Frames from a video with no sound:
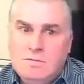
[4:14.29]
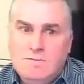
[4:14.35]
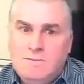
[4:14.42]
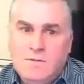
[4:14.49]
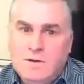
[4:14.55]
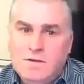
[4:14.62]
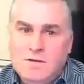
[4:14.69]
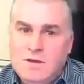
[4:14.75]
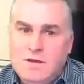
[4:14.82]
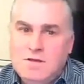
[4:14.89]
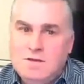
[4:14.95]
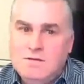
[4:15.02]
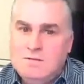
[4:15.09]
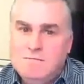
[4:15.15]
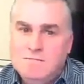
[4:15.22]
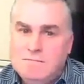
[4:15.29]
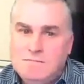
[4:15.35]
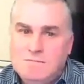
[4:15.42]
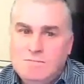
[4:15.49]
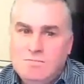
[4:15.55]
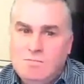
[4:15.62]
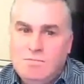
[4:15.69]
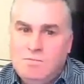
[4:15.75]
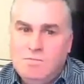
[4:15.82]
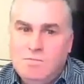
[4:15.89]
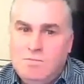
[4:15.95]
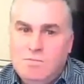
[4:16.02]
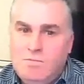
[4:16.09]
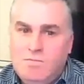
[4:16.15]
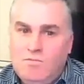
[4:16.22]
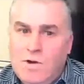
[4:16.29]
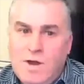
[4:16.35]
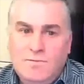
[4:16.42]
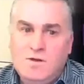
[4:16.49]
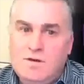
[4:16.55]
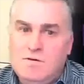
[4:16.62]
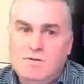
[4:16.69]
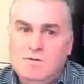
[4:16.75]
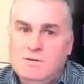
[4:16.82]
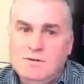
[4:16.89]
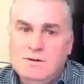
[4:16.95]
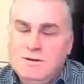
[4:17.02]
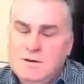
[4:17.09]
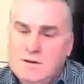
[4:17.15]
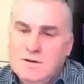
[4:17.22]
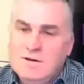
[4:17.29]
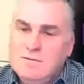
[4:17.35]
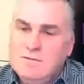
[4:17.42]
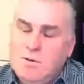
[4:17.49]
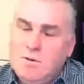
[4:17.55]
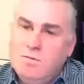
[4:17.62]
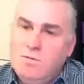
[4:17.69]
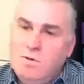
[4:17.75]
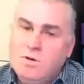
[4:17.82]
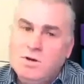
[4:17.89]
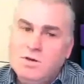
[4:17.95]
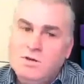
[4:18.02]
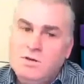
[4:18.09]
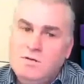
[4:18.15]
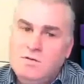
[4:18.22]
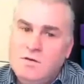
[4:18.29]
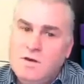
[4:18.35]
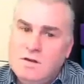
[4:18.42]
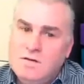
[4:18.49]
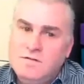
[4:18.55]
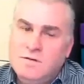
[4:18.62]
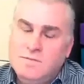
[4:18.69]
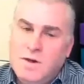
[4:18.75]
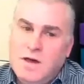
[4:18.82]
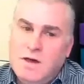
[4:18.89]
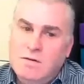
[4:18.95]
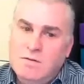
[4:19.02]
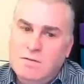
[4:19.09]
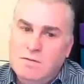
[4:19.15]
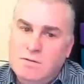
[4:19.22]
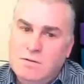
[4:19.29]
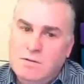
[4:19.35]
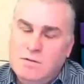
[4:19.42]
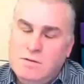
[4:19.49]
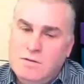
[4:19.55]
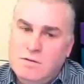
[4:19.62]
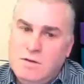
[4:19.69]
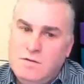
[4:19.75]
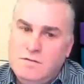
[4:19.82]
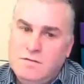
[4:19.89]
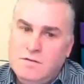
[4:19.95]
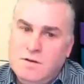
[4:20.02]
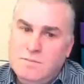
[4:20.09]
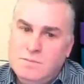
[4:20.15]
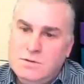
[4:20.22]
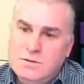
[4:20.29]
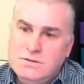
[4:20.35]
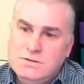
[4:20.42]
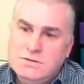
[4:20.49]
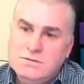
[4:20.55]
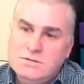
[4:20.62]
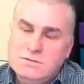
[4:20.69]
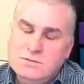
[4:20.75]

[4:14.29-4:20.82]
Funding, revenue? What can you tell us about these numbers?